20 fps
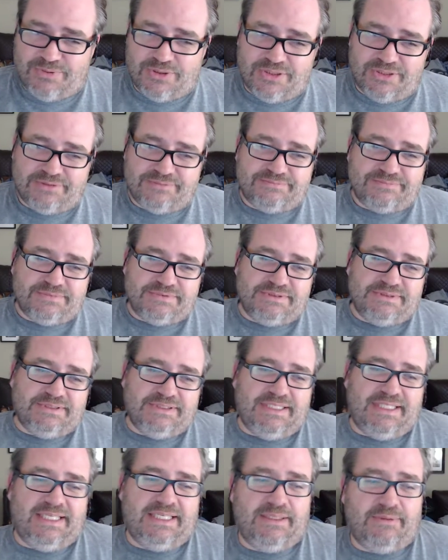But
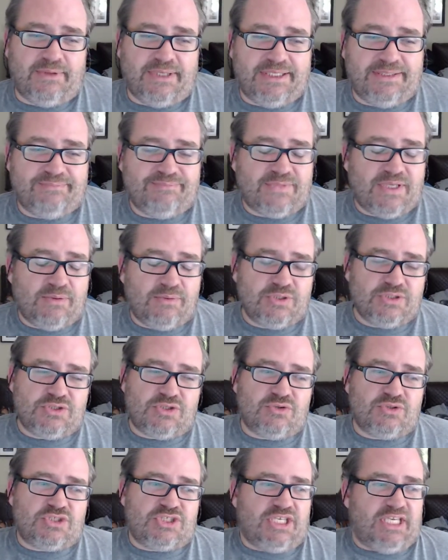Anyway, I want
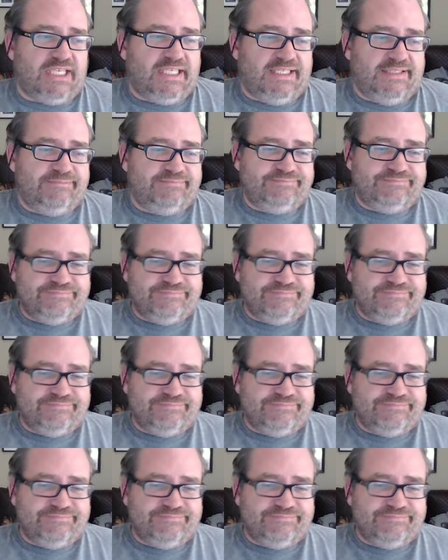to do a check in.